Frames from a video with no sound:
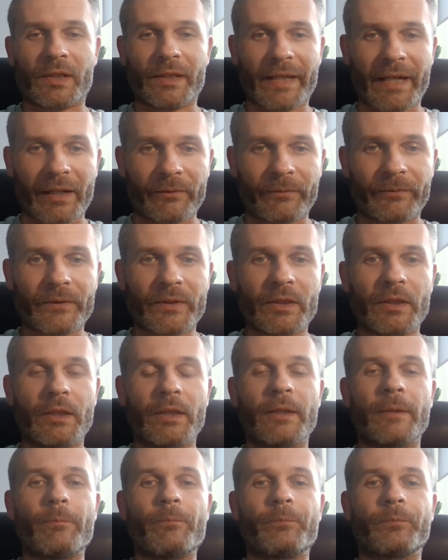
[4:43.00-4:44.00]
left.
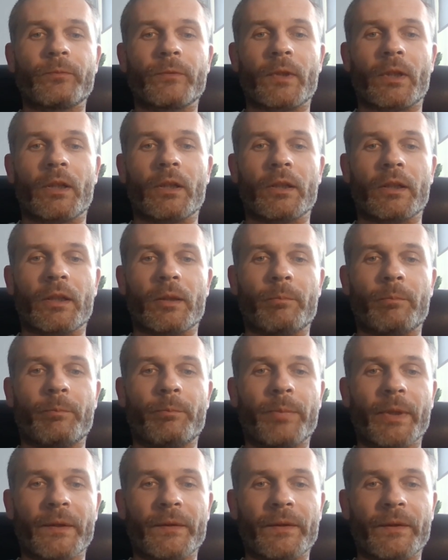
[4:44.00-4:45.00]

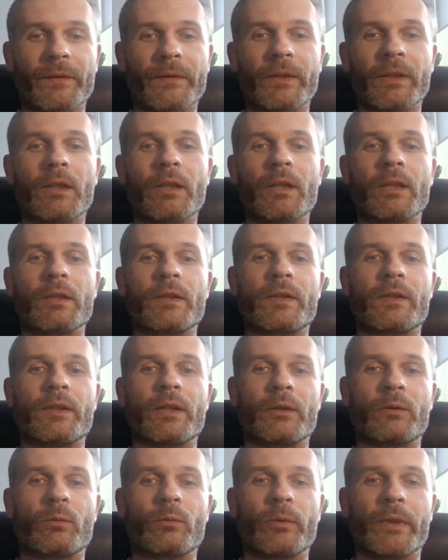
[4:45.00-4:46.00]
But the thing is
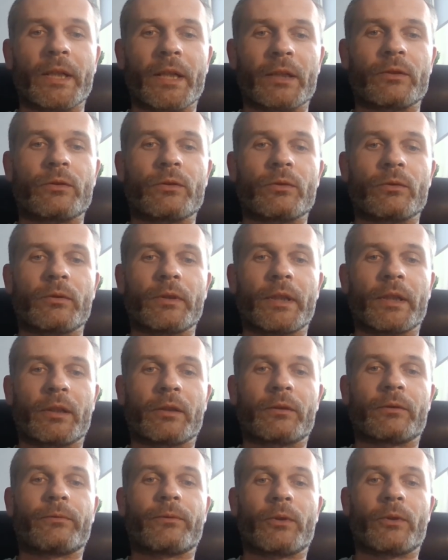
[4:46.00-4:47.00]
that we had to like
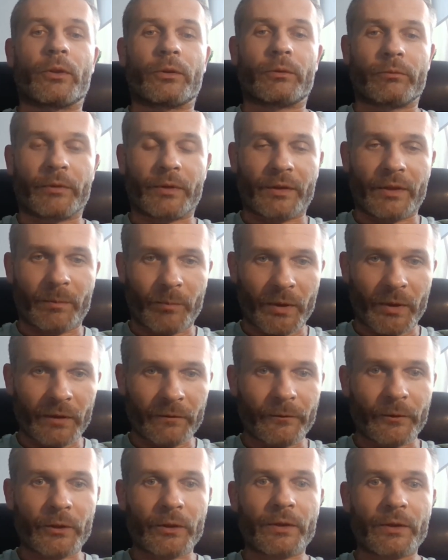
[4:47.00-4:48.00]
concrete the pin
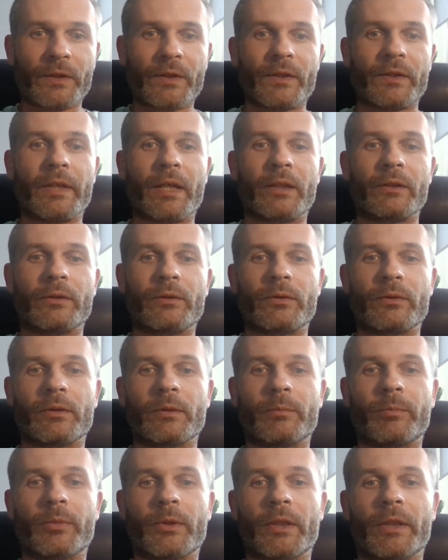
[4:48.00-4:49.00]
first, then to
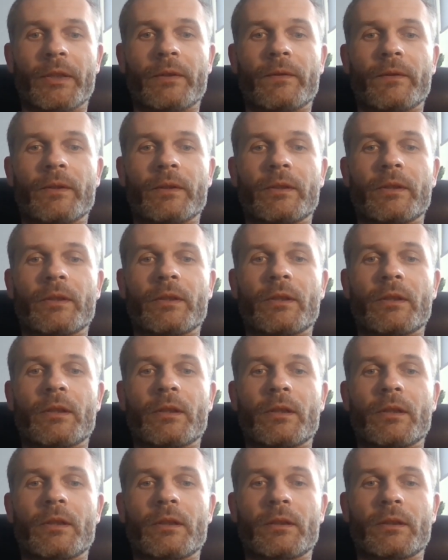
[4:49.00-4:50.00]
apply
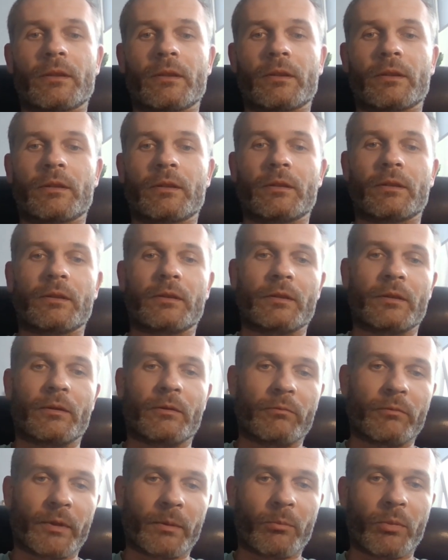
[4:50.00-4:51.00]
the
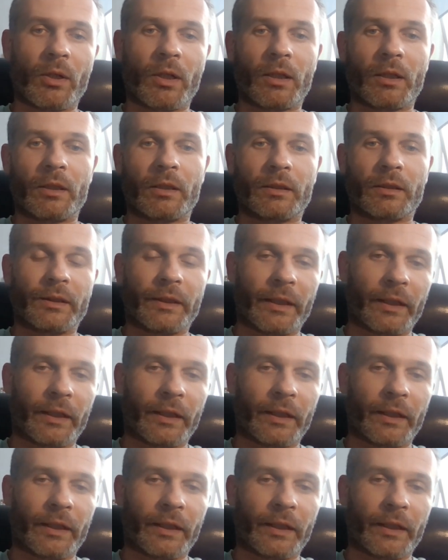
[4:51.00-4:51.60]
rebar